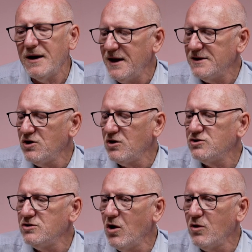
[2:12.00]
is not
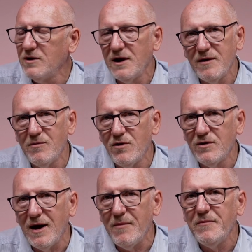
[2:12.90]
only the
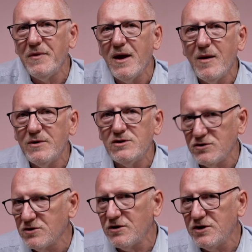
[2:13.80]
modem, but it's
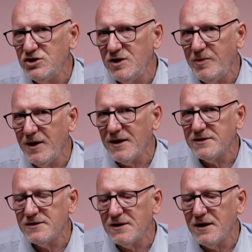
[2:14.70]
also got a
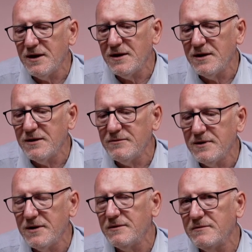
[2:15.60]
GPS
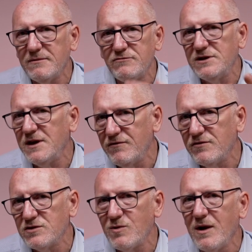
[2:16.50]
receiver
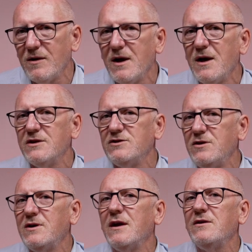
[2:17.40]
as well. So
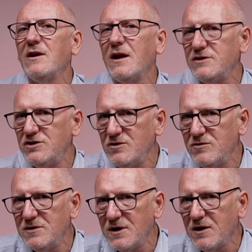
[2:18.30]
you get your
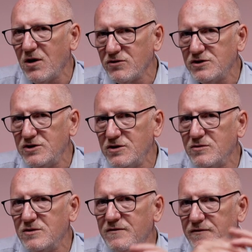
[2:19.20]
latitude and
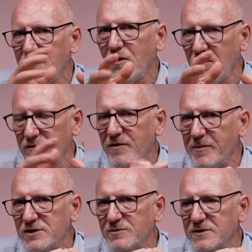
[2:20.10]
longitude for all of the
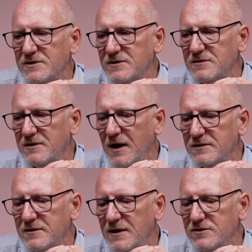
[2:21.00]
measurements
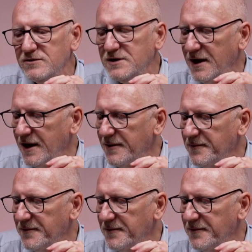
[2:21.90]
that you take.